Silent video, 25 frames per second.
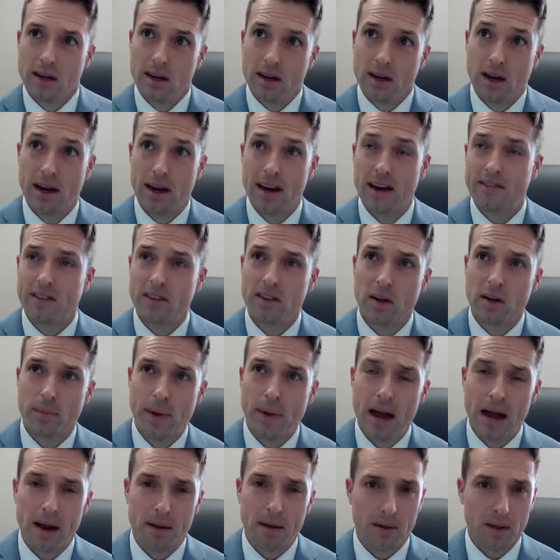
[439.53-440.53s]
have to look
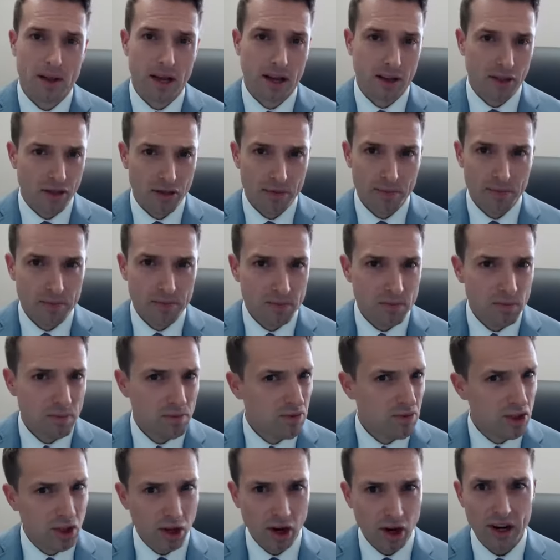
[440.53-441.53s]
back, like
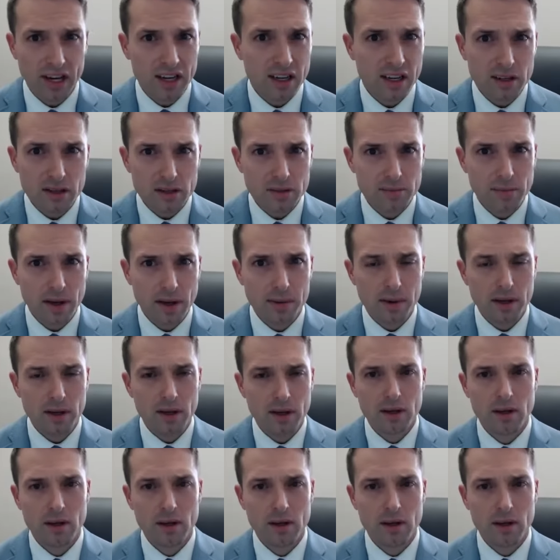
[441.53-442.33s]
30 deals maybe